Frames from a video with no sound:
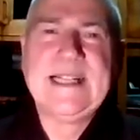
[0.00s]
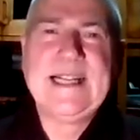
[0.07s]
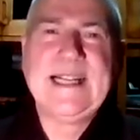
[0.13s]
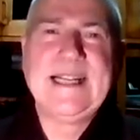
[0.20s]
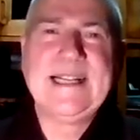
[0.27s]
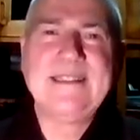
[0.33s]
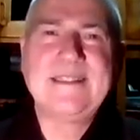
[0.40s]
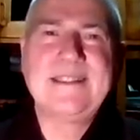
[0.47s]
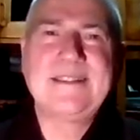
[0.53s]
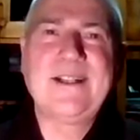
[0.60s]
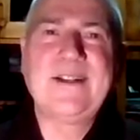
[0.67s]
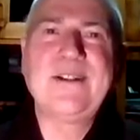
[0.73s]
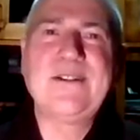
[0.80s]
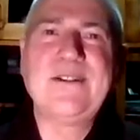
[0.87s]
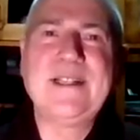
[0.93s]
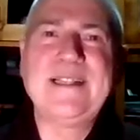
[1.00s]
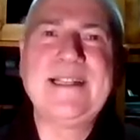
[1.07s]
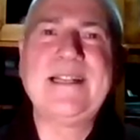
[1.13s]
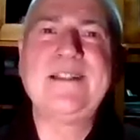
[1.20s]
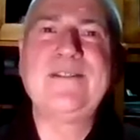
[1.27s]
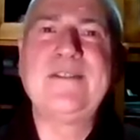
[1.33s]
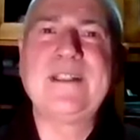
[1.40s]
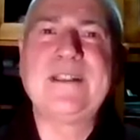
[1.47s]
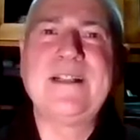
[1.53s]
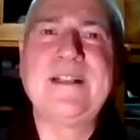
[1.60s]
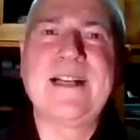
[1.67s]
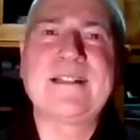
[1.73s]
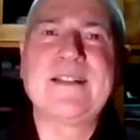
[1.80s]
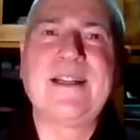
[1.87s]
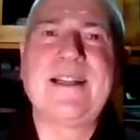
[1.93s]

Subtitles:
And so at the end of the class,